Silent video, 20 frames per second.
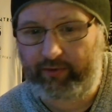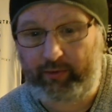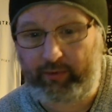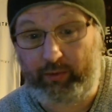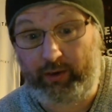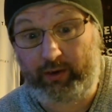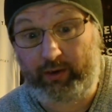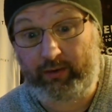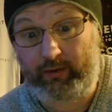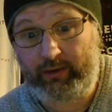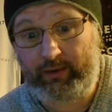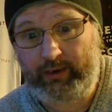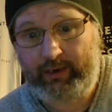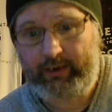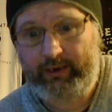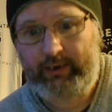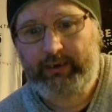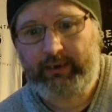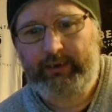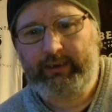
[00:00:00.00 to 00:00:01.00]
Well,
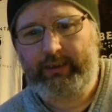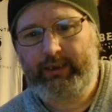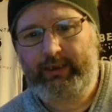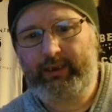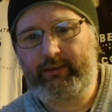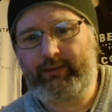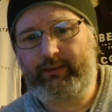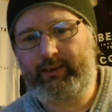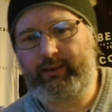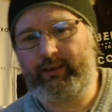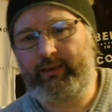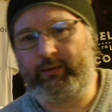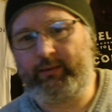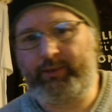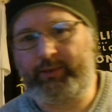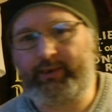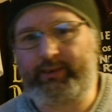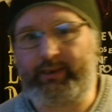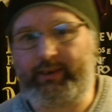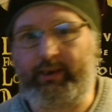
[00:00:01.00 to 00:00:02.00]
there is some
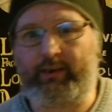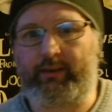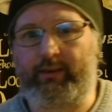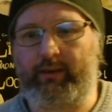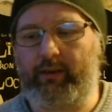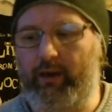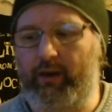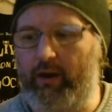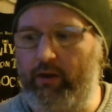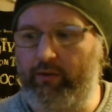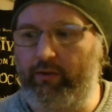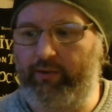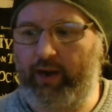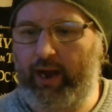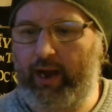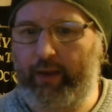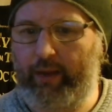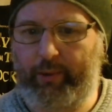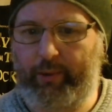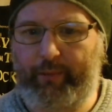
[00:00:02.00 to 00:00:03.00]
distinct
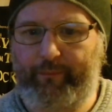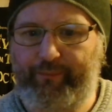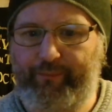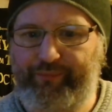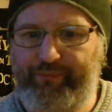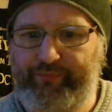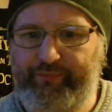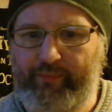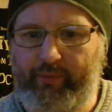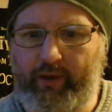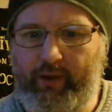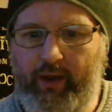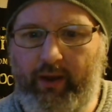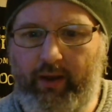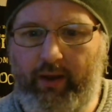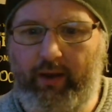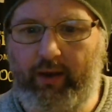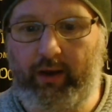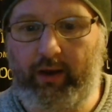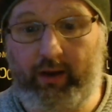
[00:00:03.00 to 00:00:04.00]
overlap.
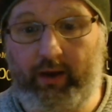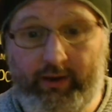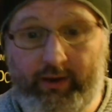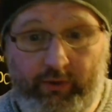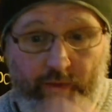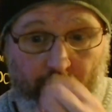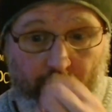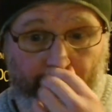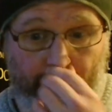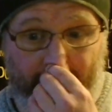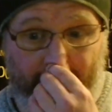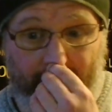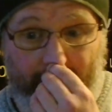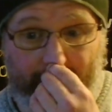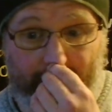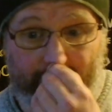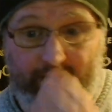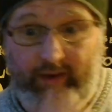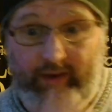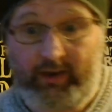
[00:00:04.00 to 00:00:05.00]
Like the Northern
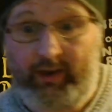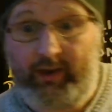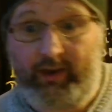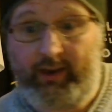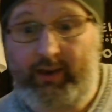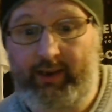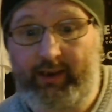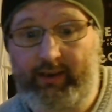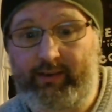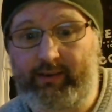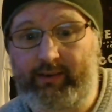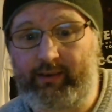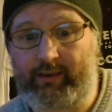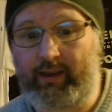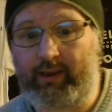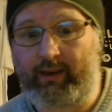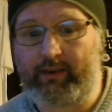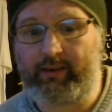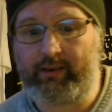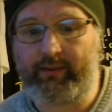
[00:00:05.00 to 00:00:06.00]
Lights, it is
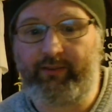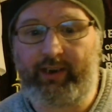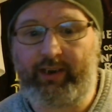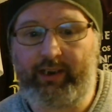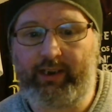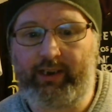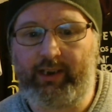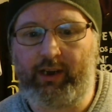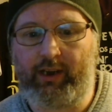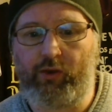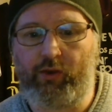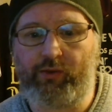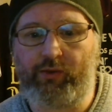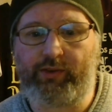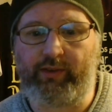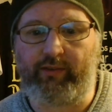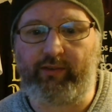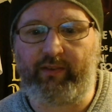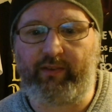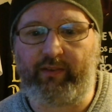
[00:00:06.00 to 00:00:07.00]
seductively
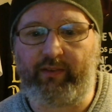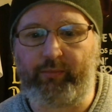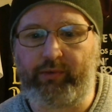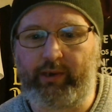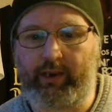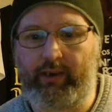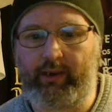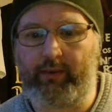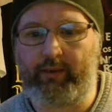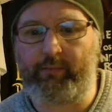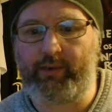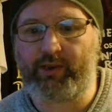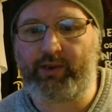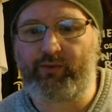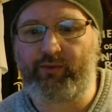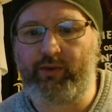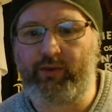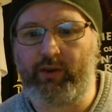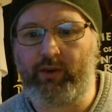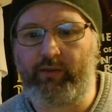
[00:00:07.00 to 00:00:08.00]
elusive, bringing the
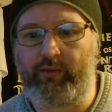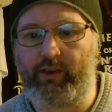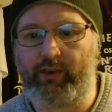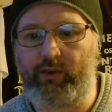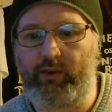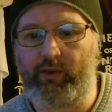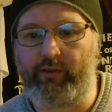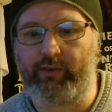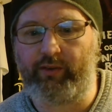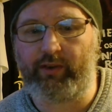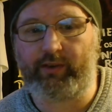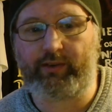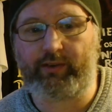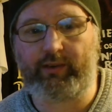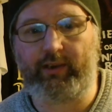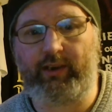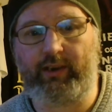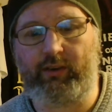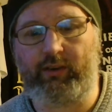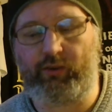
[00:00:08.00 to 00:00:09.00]
mystery of the universe
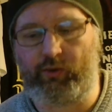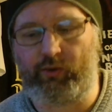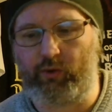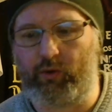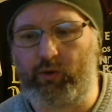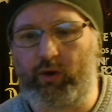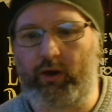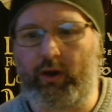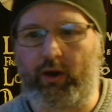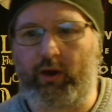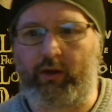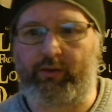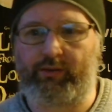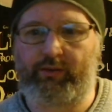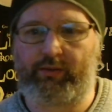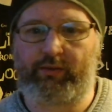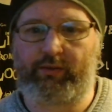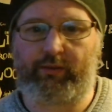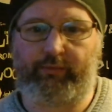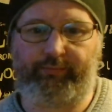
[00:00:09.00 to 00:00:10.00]
into your
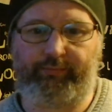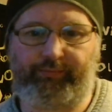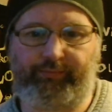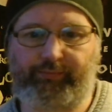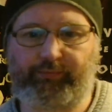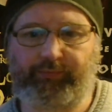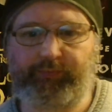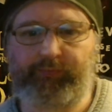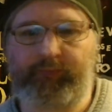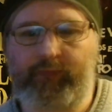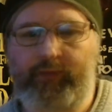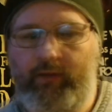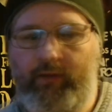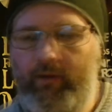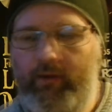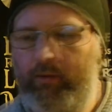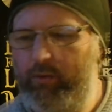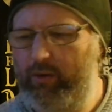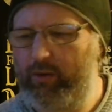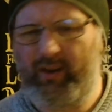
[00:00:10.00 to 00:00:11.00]
glass.
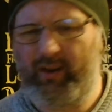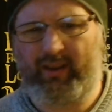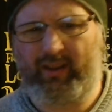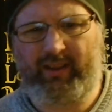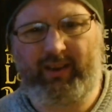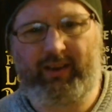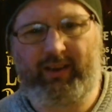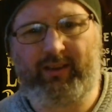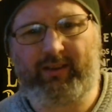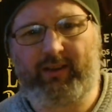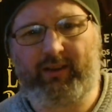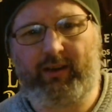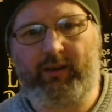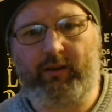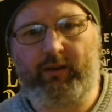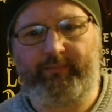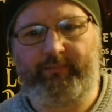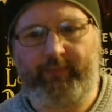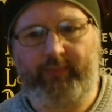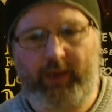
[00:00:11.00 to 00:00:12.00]
Well, yeah, I think it's kind
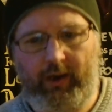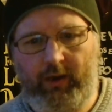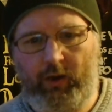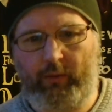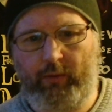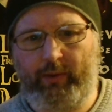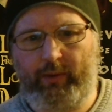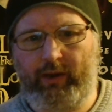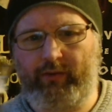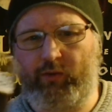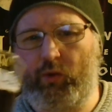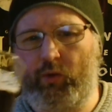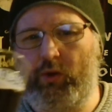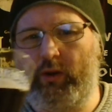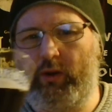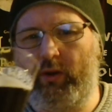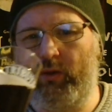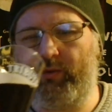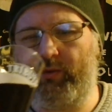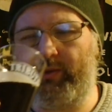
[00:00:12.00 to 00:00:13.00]
of a little bit of all of
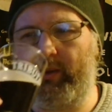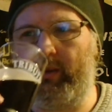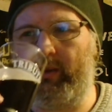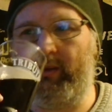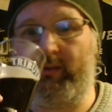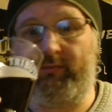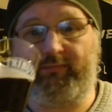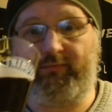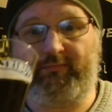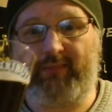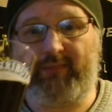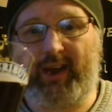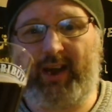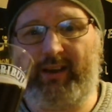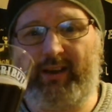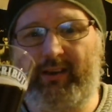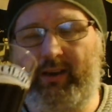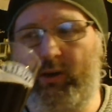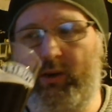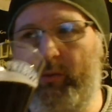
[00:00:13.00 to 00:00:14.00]
those things
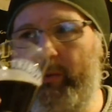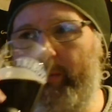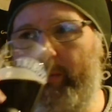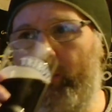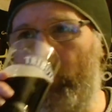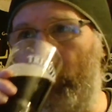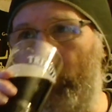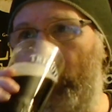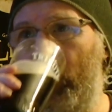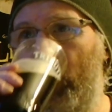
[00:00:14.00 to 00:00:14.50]
and a little bit more.